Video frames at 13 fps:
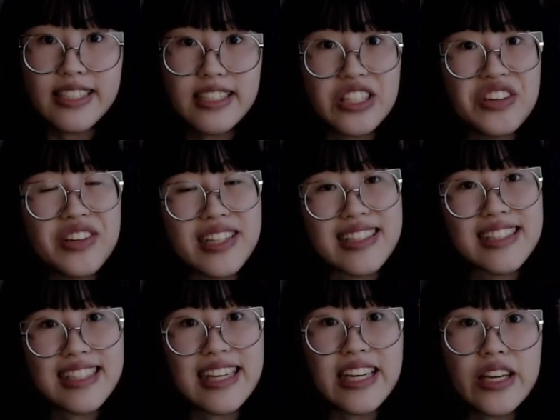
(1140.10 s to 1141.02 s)
so you can
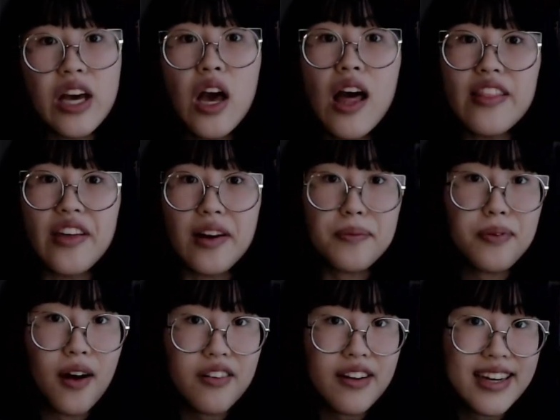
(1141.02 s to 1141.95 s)
see their
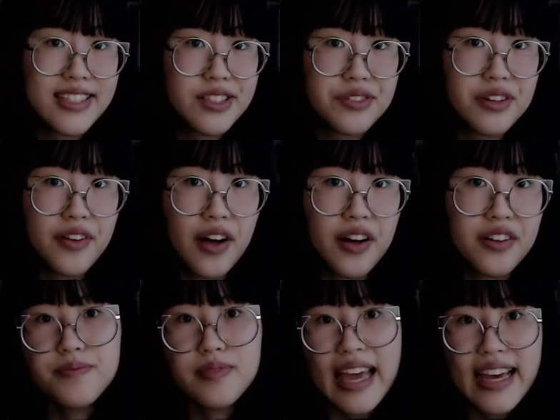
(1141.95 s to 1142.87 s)
progress through
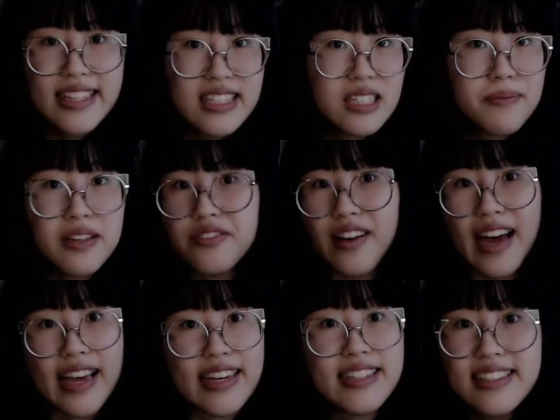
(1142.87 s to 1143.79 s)
Evolve, and some
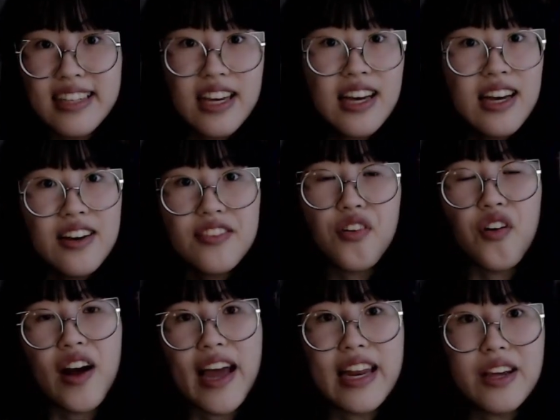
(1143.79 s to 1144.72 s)
advice
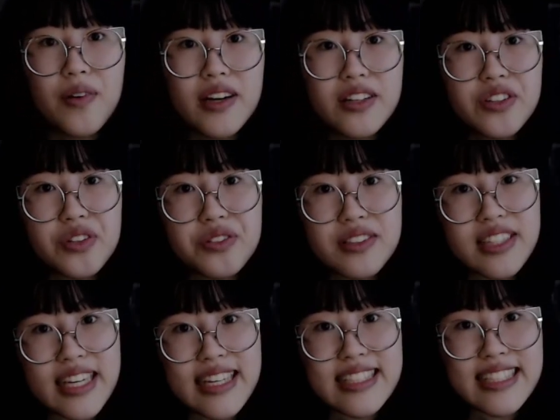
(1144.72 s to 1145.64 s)
for anyone who's
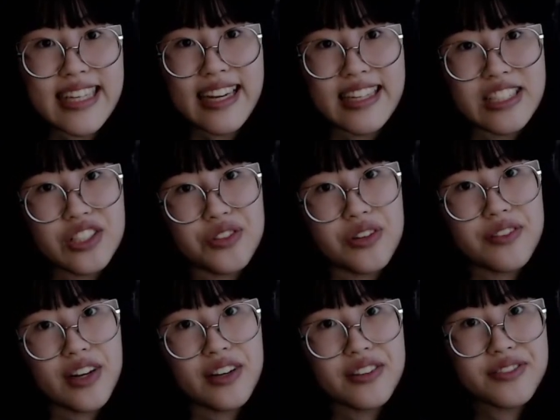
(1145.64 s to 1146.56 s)
looking to get into
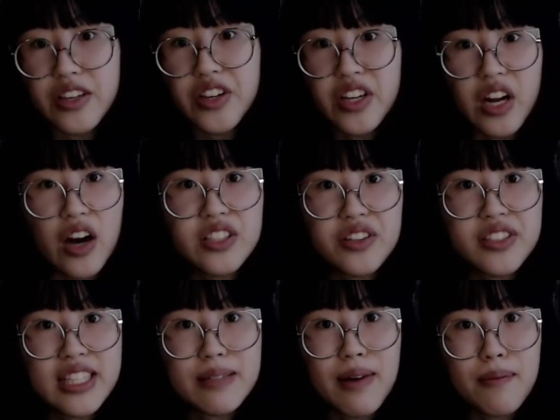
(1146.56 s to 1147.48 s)
Evolve. You can also
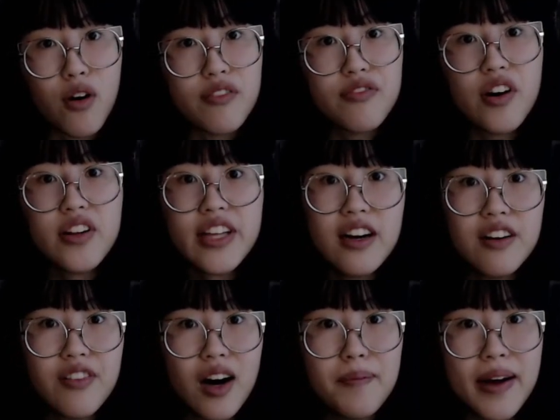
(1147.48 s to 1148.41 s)
see my portfolio
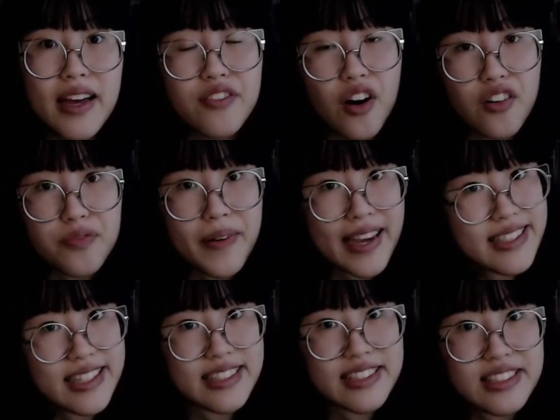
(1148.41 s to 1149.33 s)
of all my Evolve
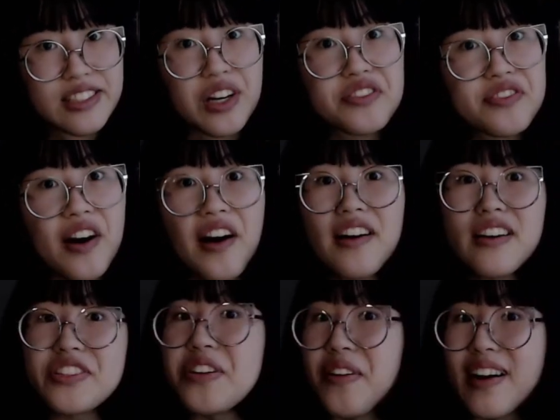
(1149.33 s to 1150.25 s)
paintings so far
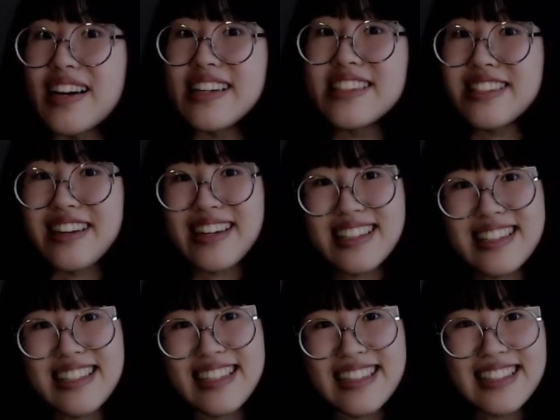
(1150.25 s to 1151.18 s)
if you are
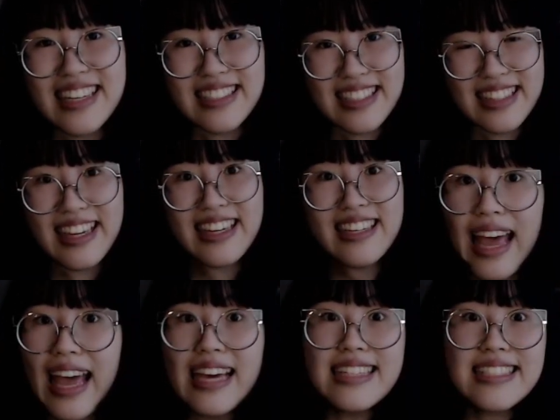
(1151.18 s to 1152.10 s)
interested in such a thing.
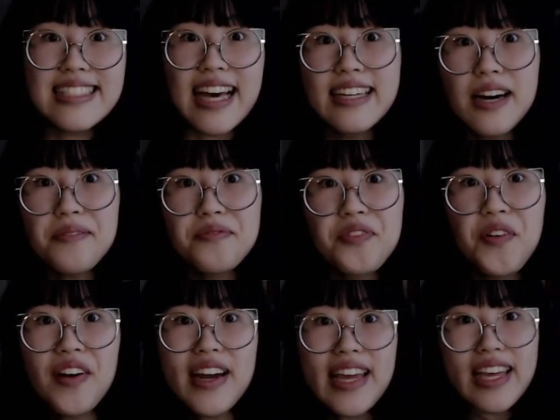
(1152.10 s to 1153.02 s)
And sign up
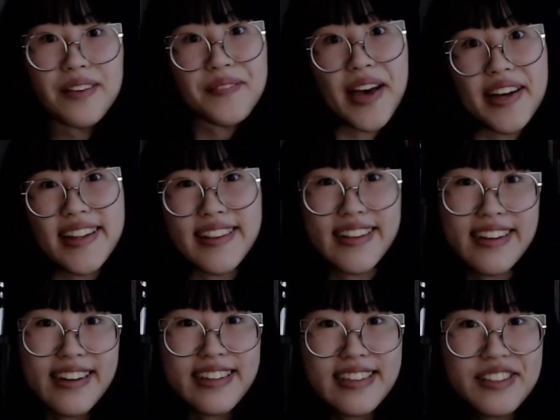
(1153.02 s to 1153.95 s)
for email
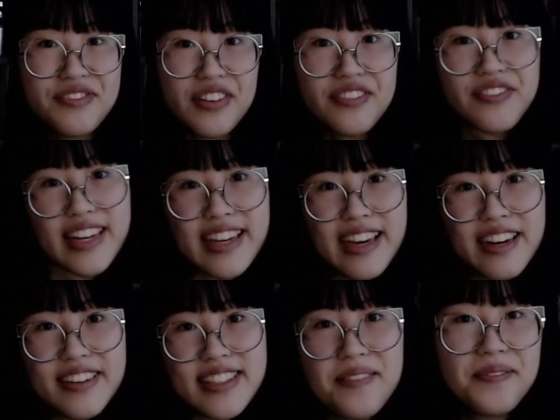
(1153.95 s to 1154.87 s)
alerts for
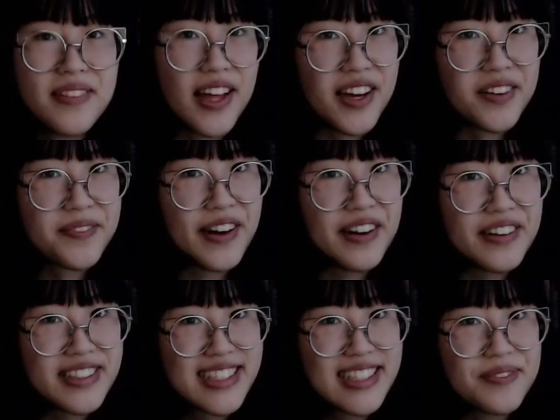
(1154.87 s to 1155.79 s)
videos and blog
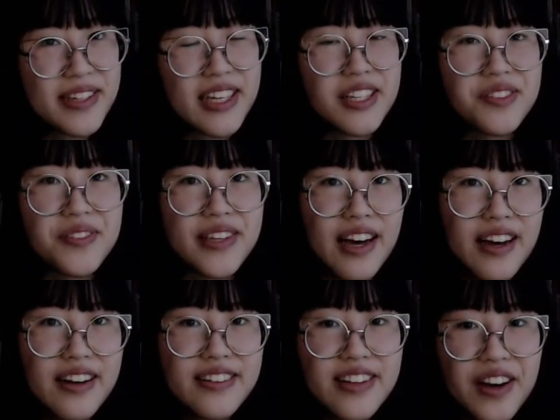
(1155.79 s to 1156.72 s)
posts because we
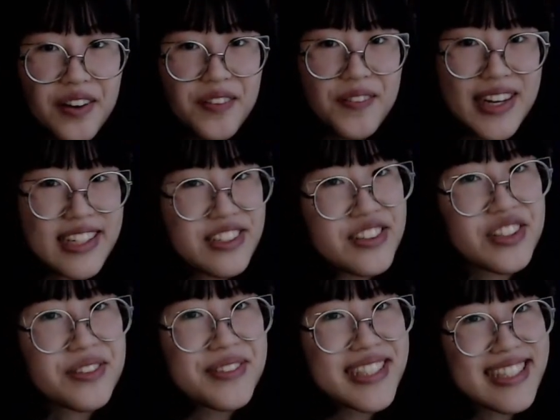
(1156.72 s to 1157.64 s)
all know what
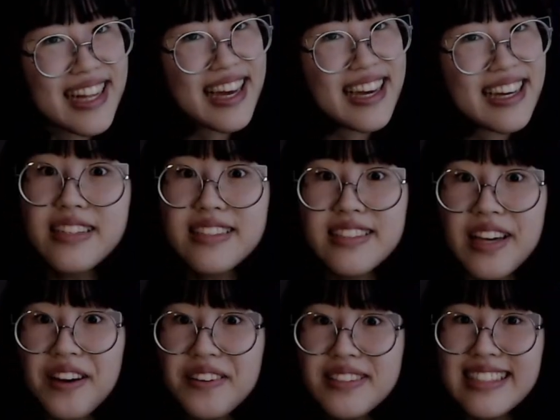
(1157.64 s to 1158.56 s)
YouTube is like.
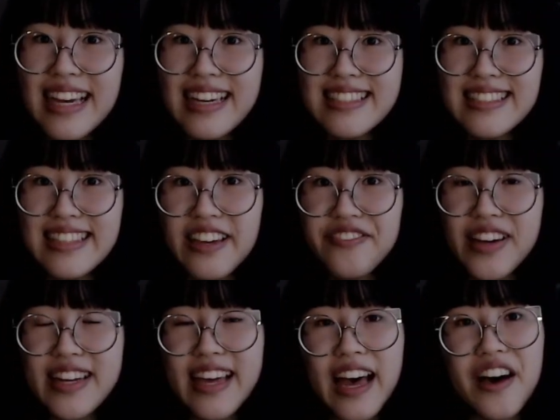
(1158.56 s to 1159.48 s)
So stay safe
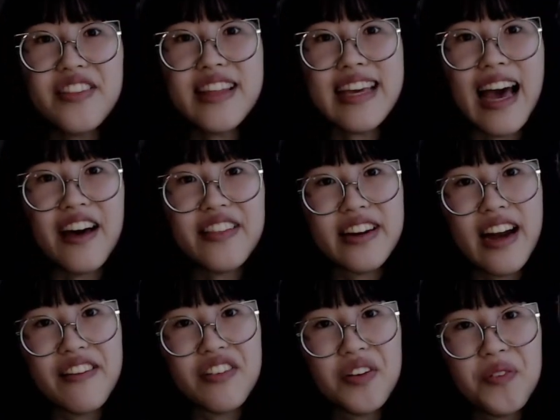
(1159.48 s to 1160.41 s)
and healthy out there
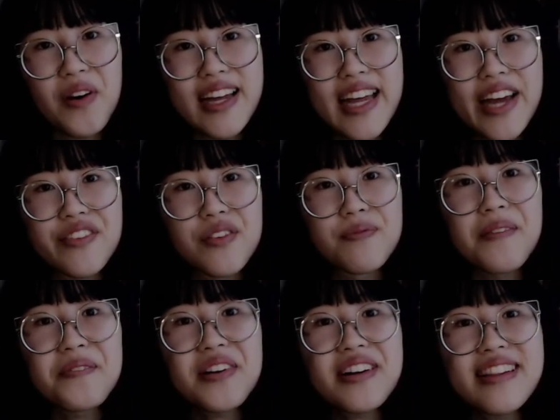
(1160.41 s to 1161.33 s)
everyone, and
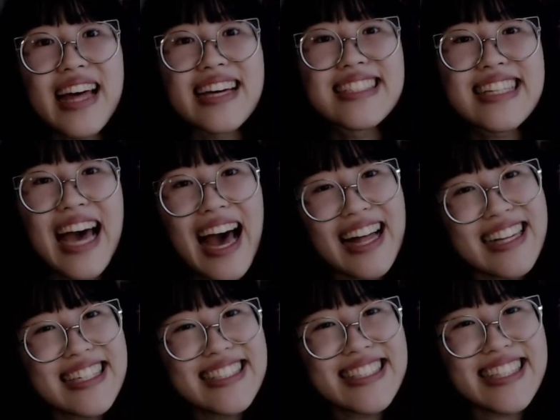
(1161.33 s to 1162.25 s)
remember that
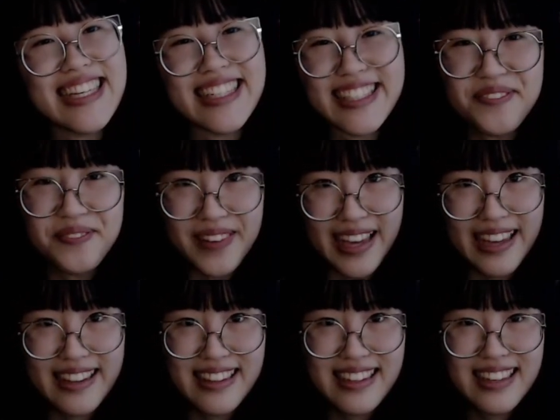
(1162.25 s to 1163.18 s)
talent is a
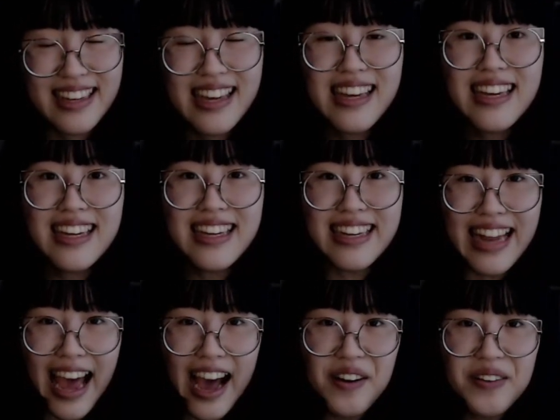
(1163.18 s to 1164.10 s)
myth.
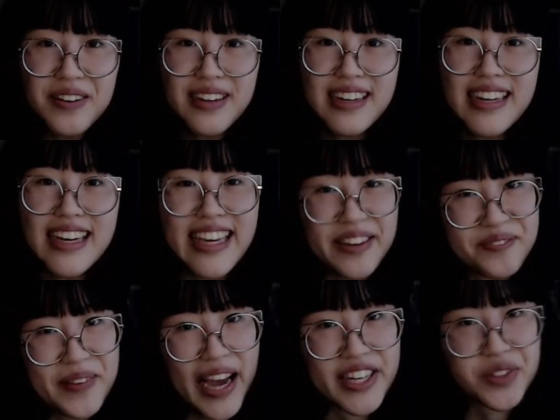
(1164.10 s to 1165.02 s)
Now, get
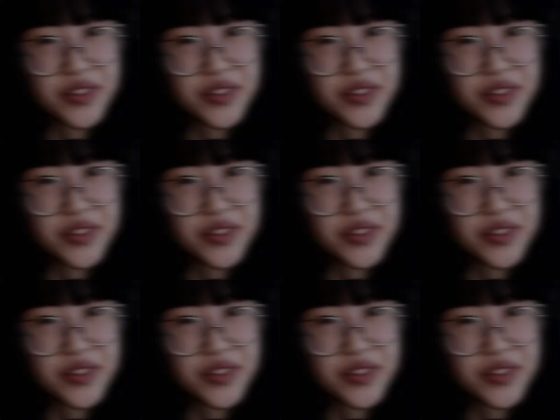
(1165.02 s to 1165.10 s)
back to